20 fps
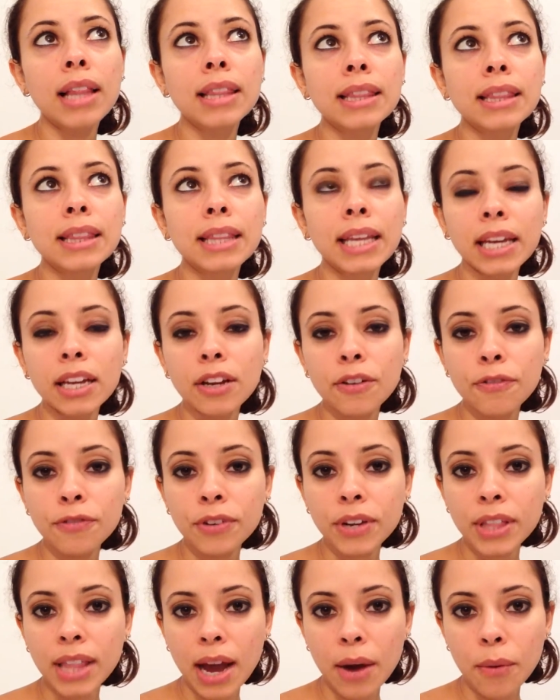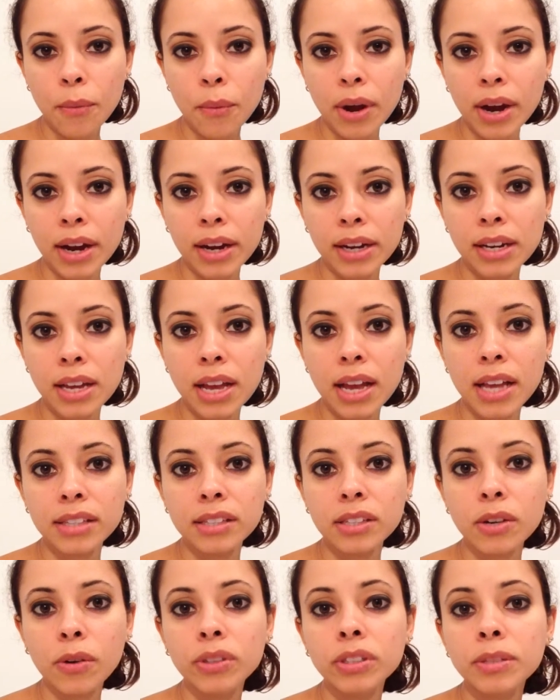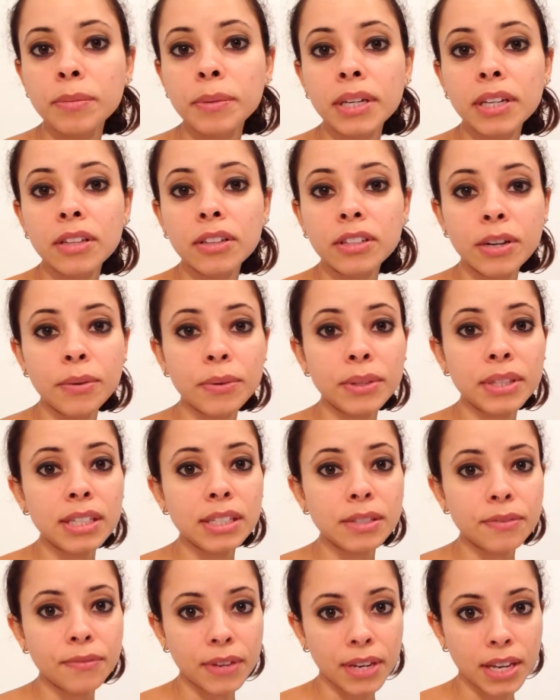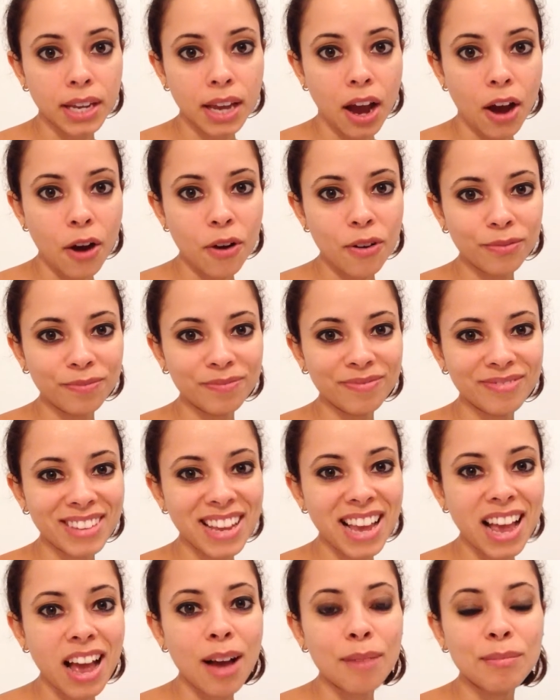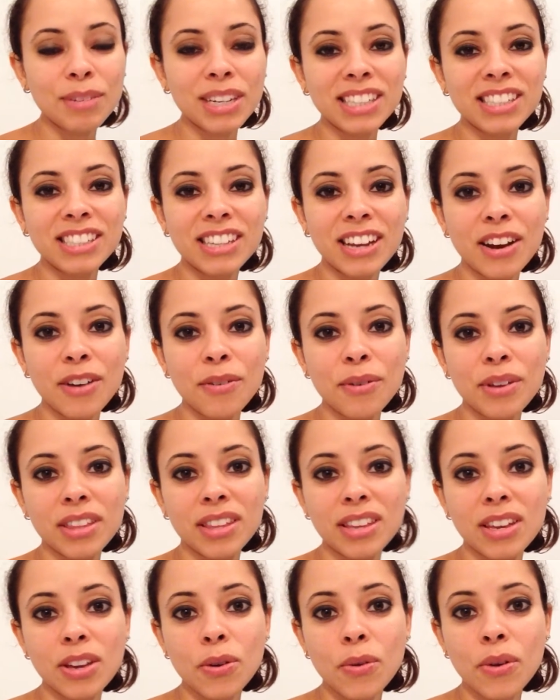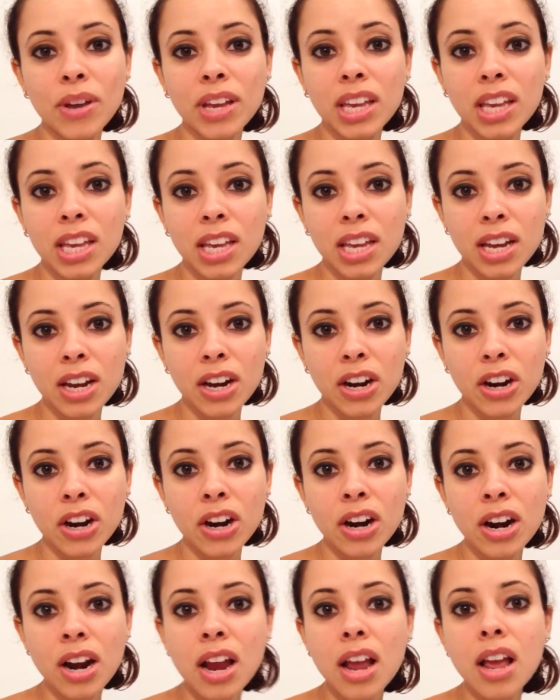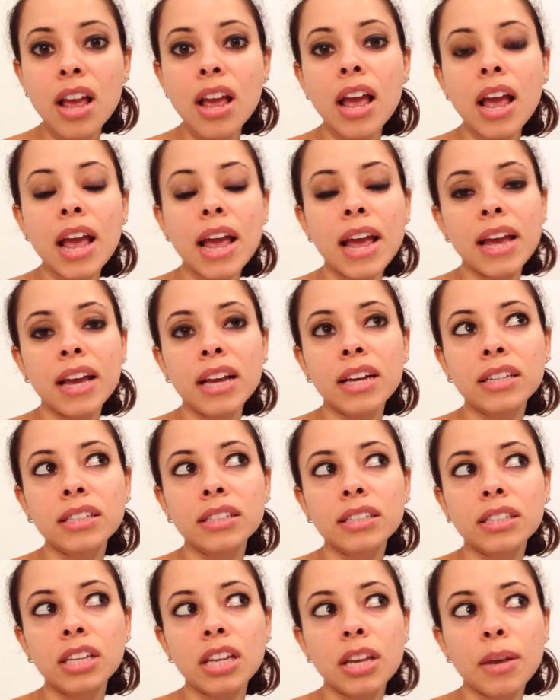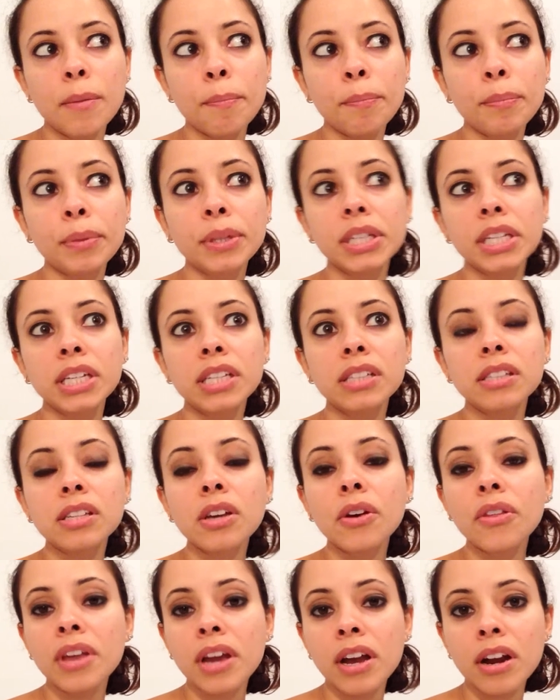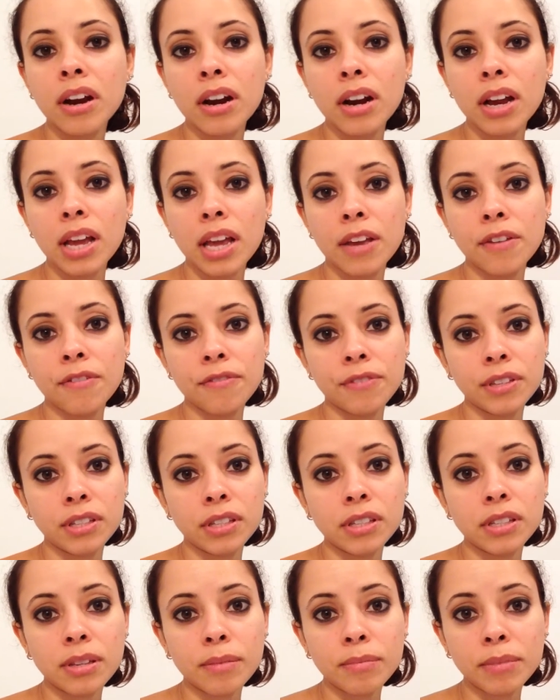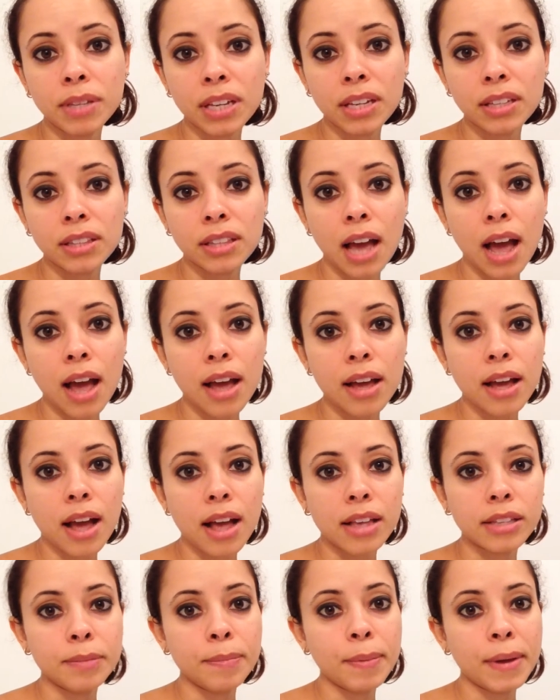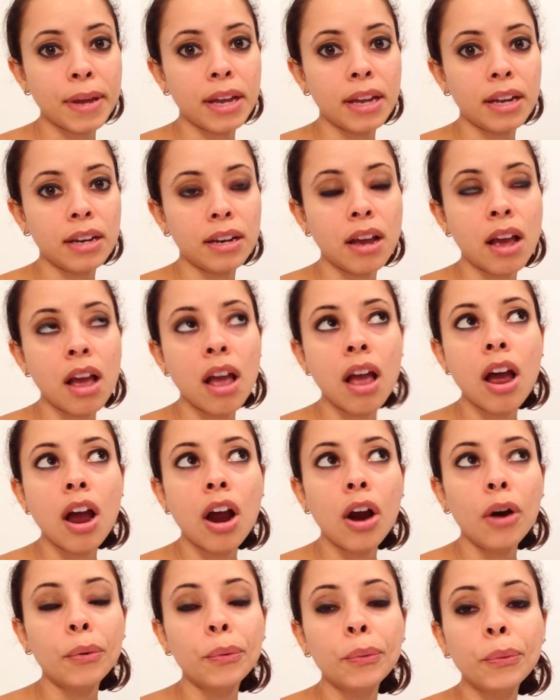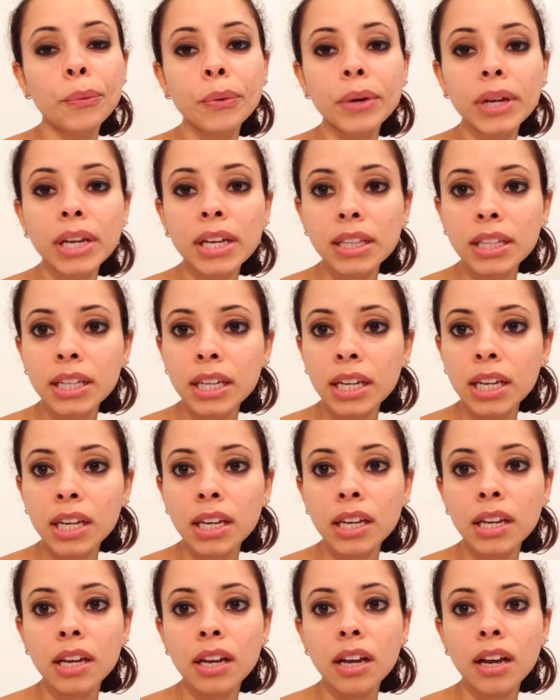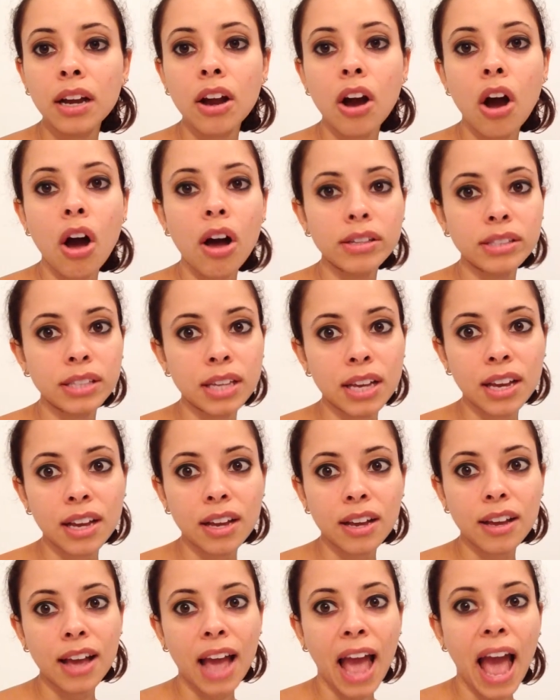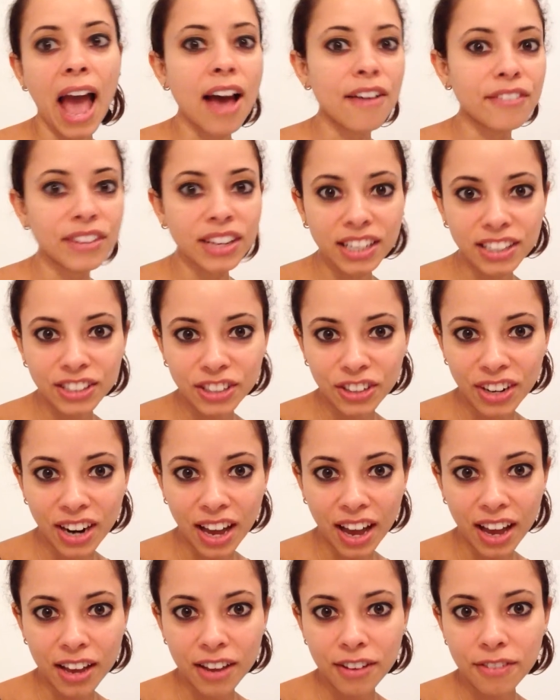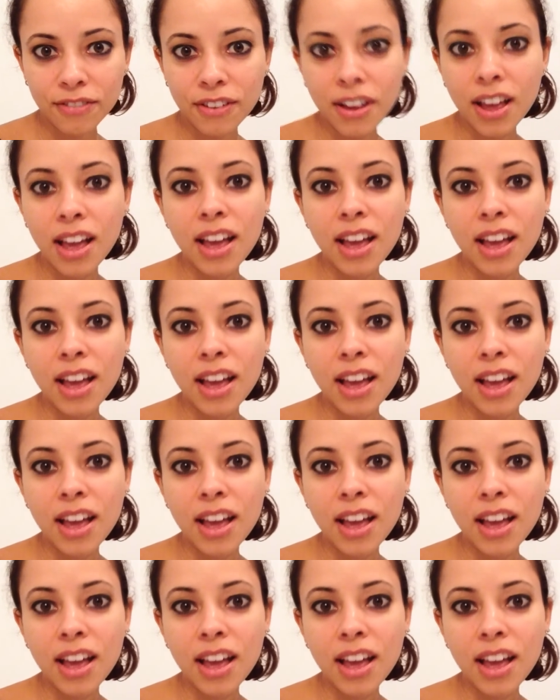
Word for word: link for that one is going to be included with this video. I'm going to share it with you here and please go there if this is something that has been really causing havoc in your life.